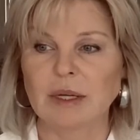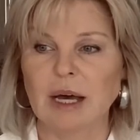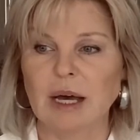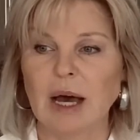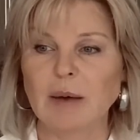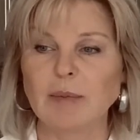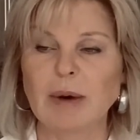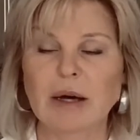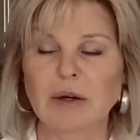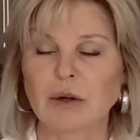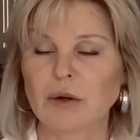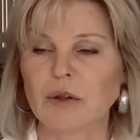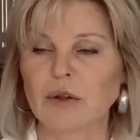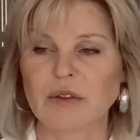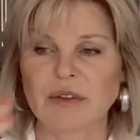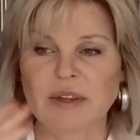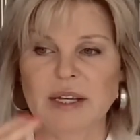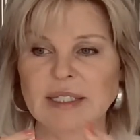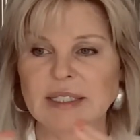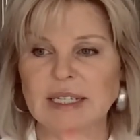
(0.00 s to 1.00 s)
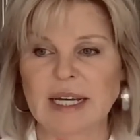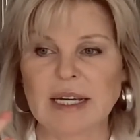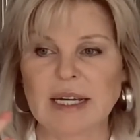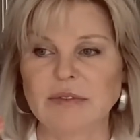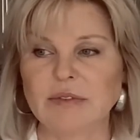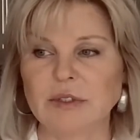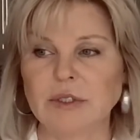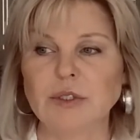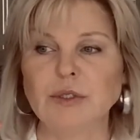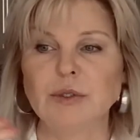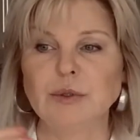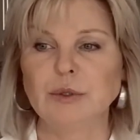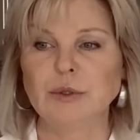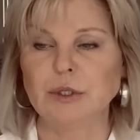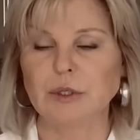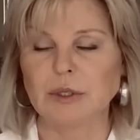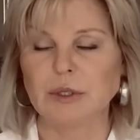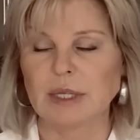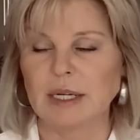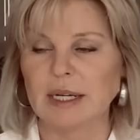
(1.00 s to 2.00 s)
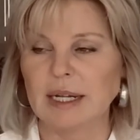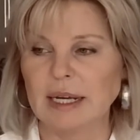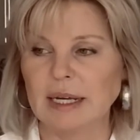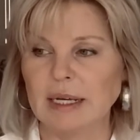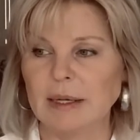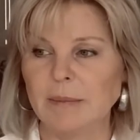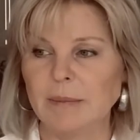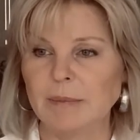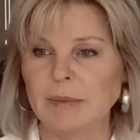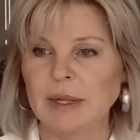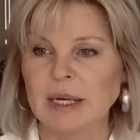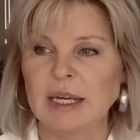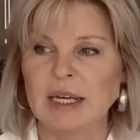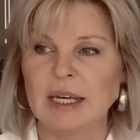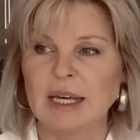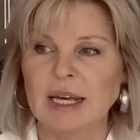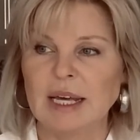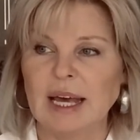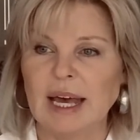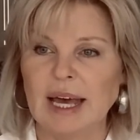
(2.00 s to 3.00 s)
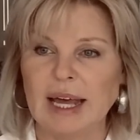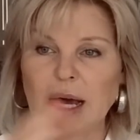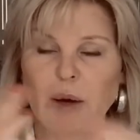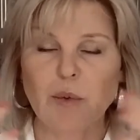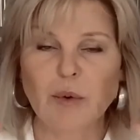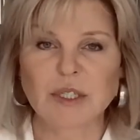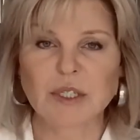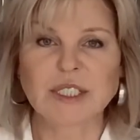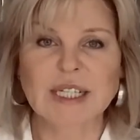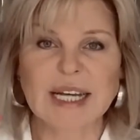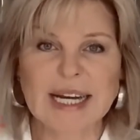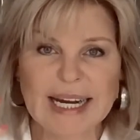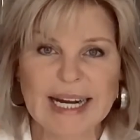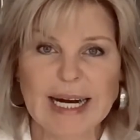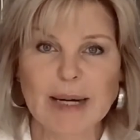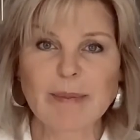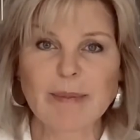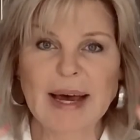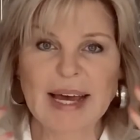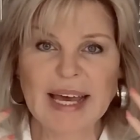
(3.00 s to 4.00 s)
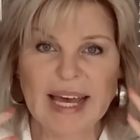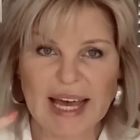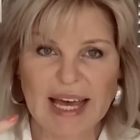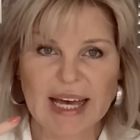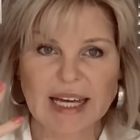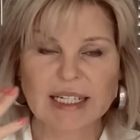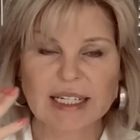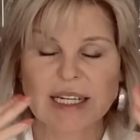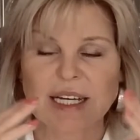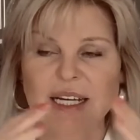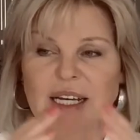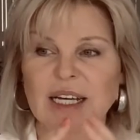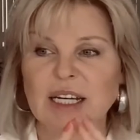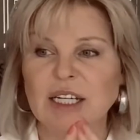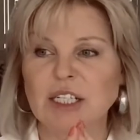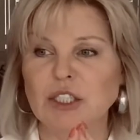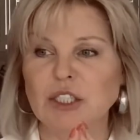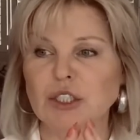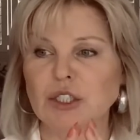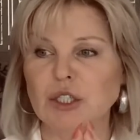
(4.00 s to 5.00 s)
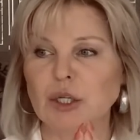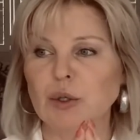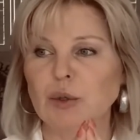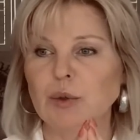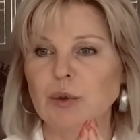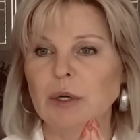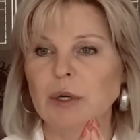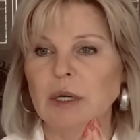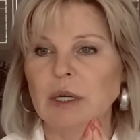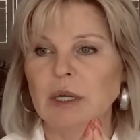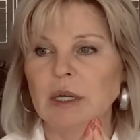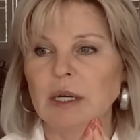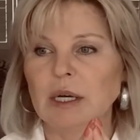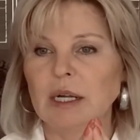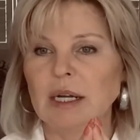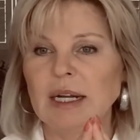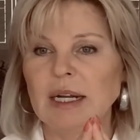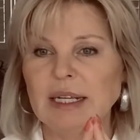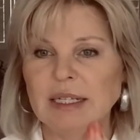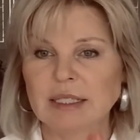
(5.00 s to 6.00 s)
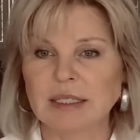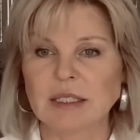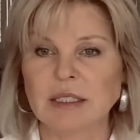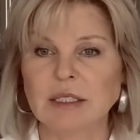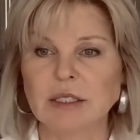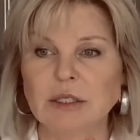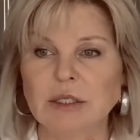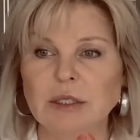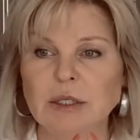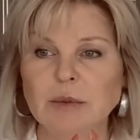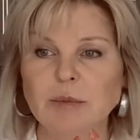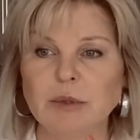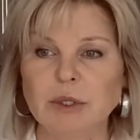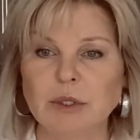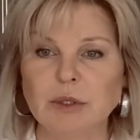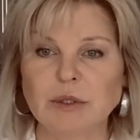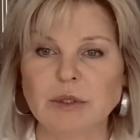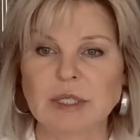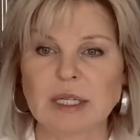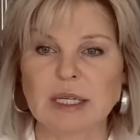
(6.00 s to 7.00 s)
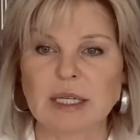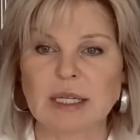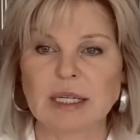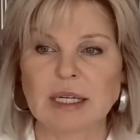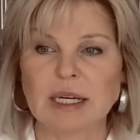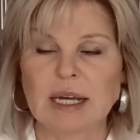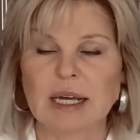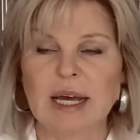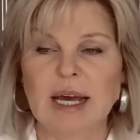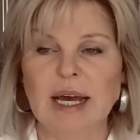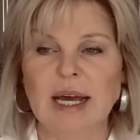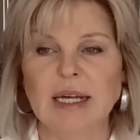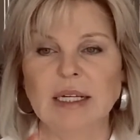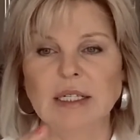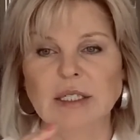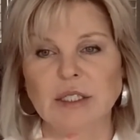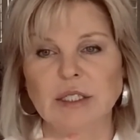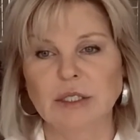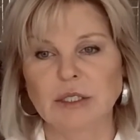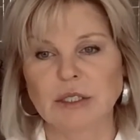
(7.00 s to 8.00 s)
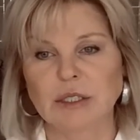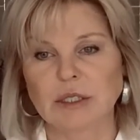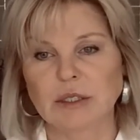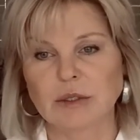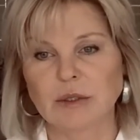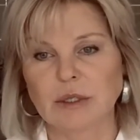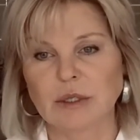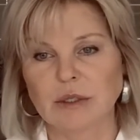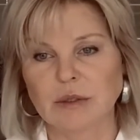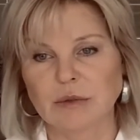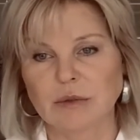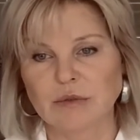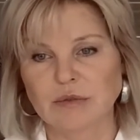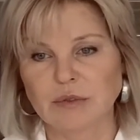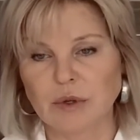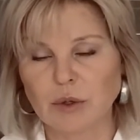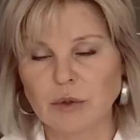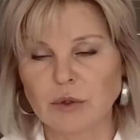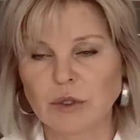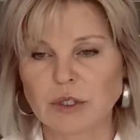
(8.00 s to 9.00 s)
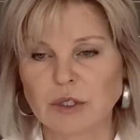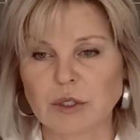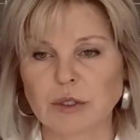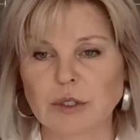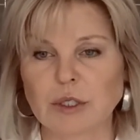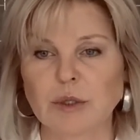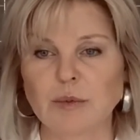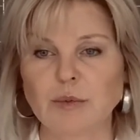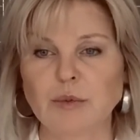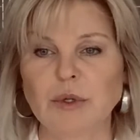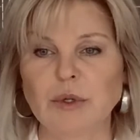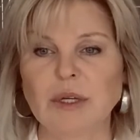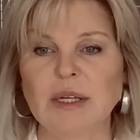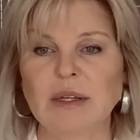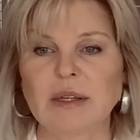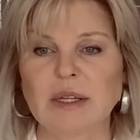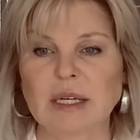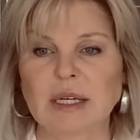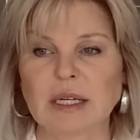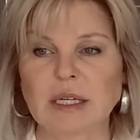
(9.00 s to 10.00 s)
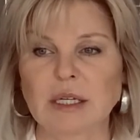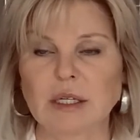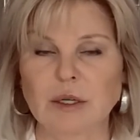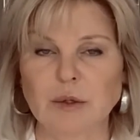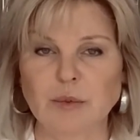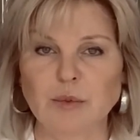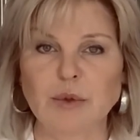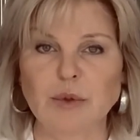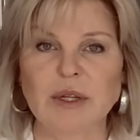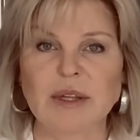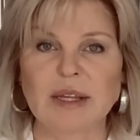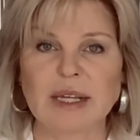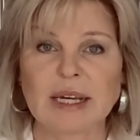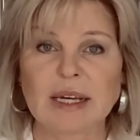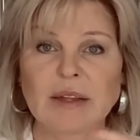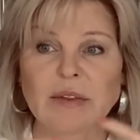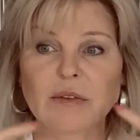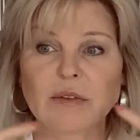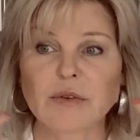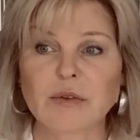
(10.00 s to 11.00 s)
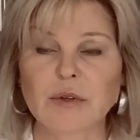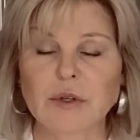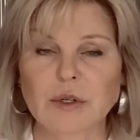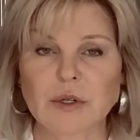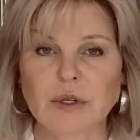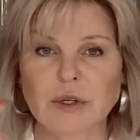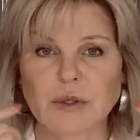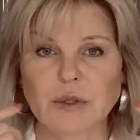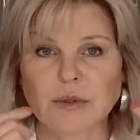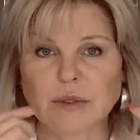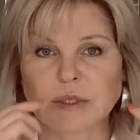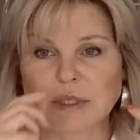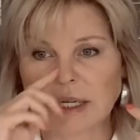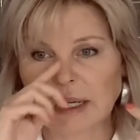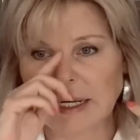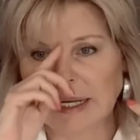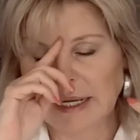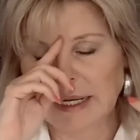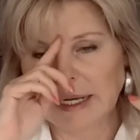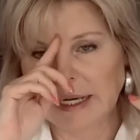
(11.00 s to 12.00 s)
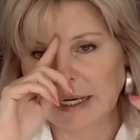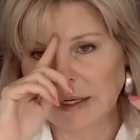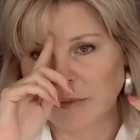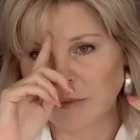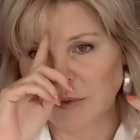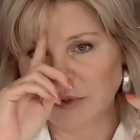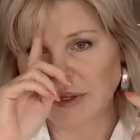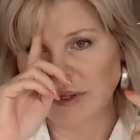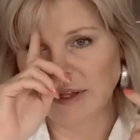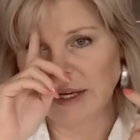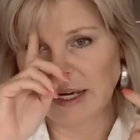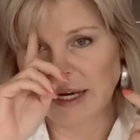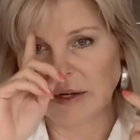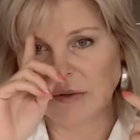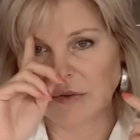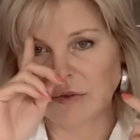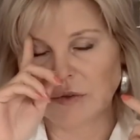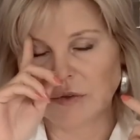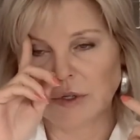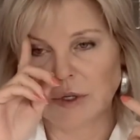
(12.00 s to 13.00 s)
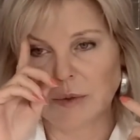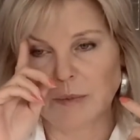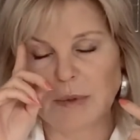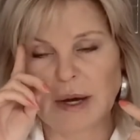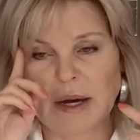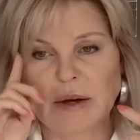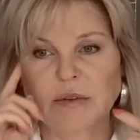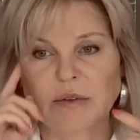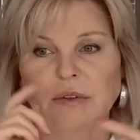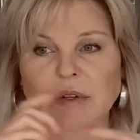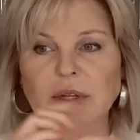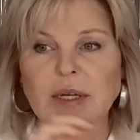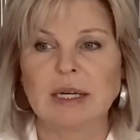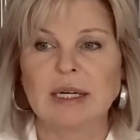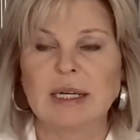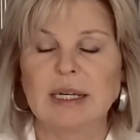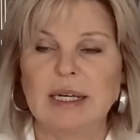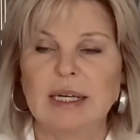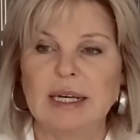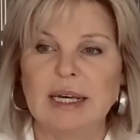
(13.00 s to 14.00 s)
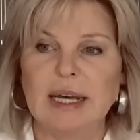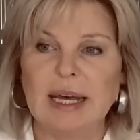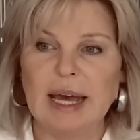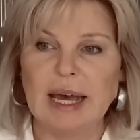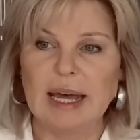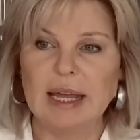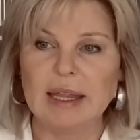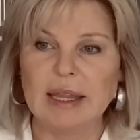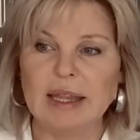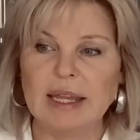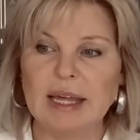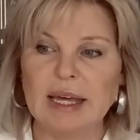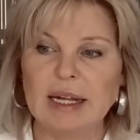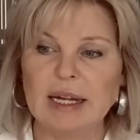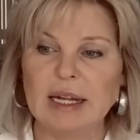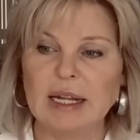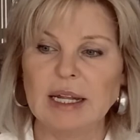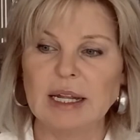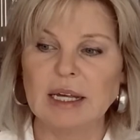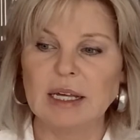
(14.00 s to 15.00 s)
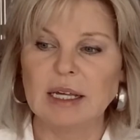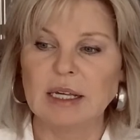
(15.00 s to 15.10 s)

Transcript: about all the things I have to do during the day, and I want to clear my head. So listen to the music and just focus on your breathing, breathing in through your nose and breathing out through your mouth. And then